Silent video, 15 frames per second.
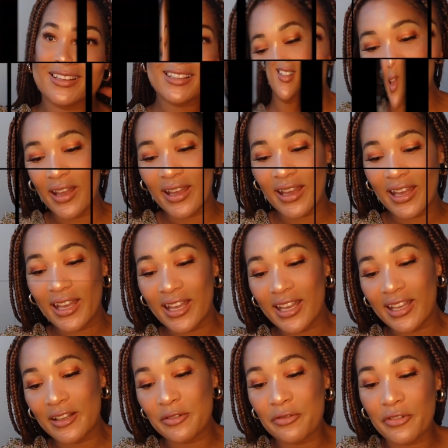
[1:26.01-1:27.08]

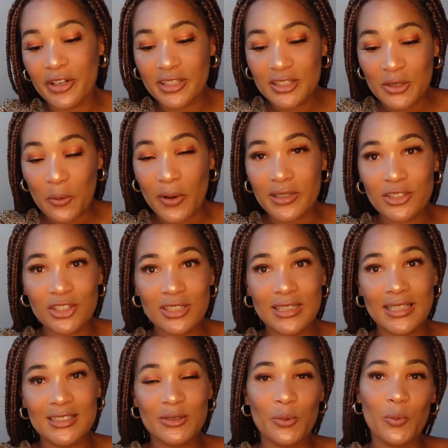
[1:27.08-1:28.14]
Okay, first question
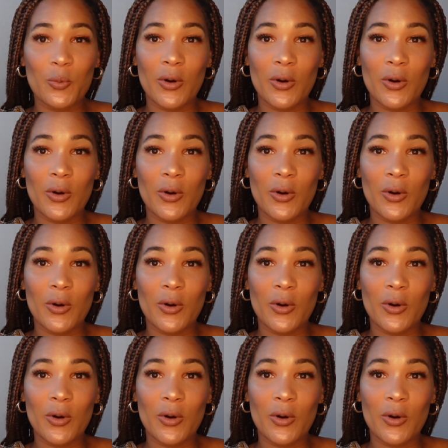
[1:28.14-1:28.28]
is,